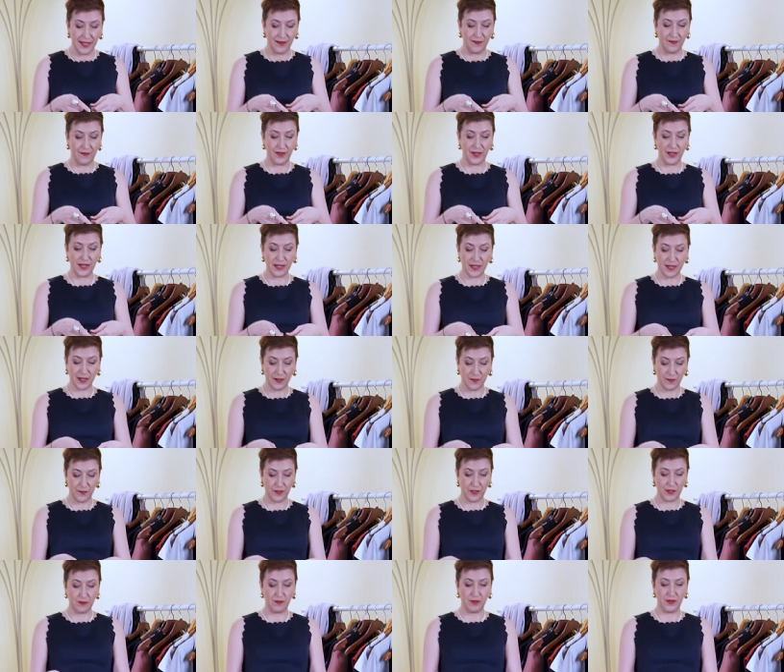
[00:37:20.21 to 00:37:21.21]
Very
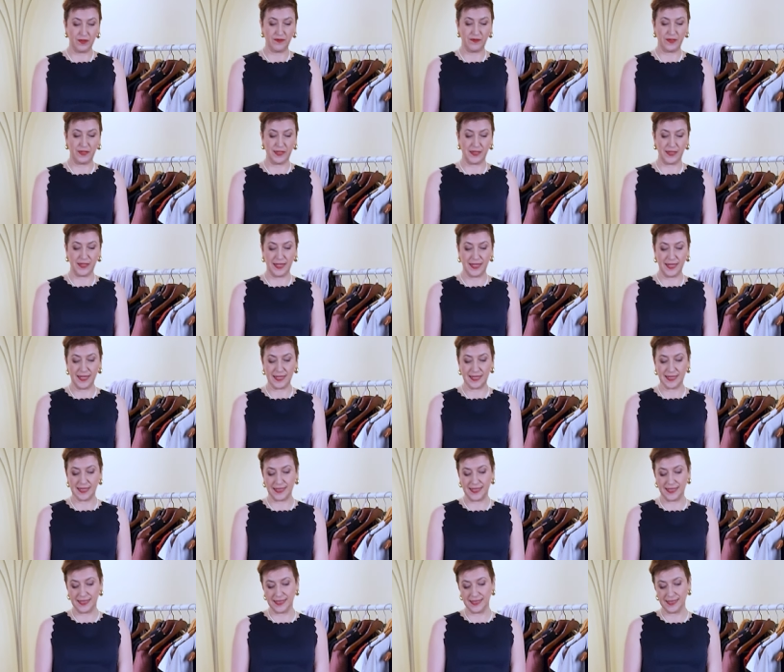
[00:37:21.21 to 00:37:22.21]
comfortable, very nice
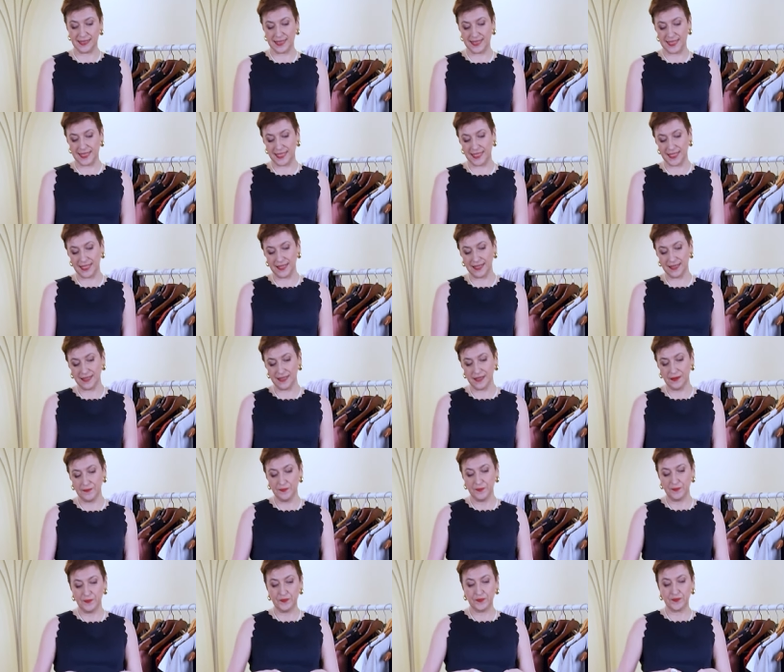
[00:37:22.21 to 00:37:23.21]
little heel
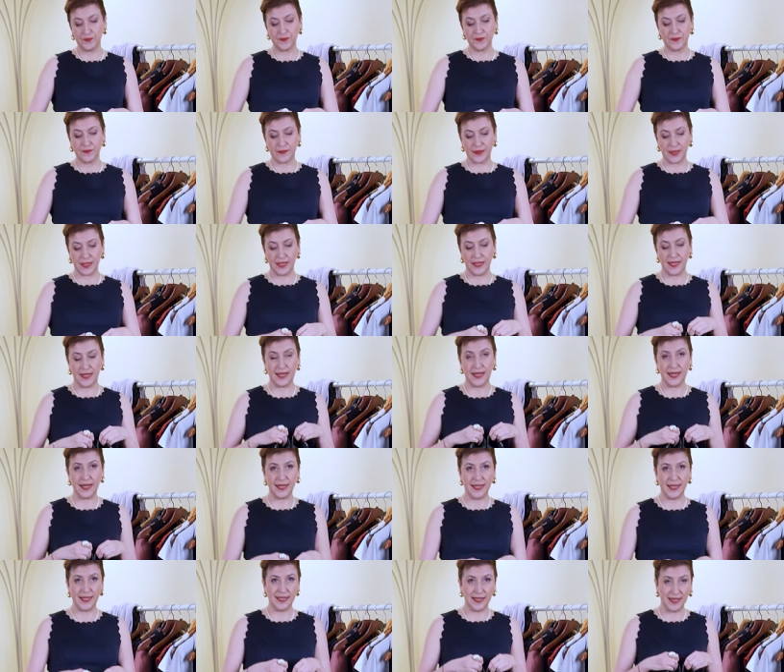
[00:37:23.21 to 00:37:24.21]

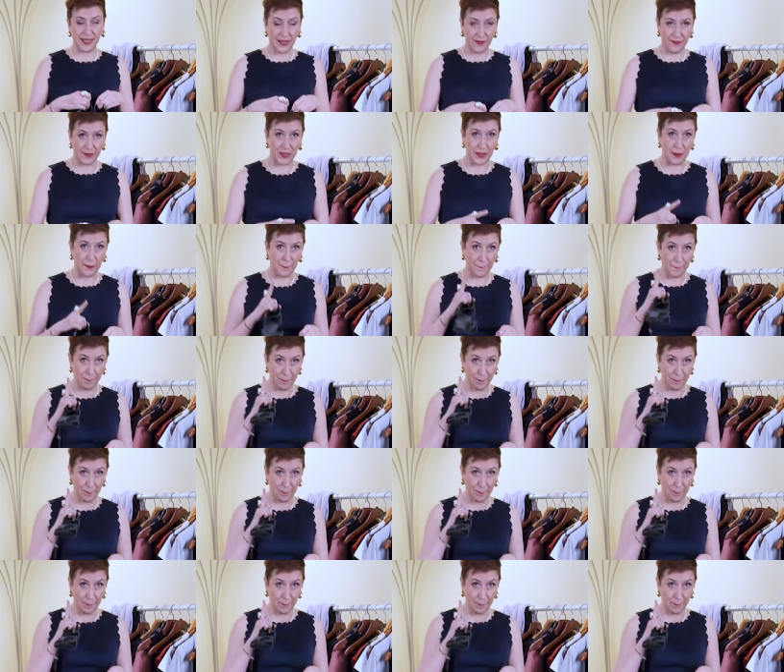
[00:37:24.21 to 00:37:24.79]
I love them,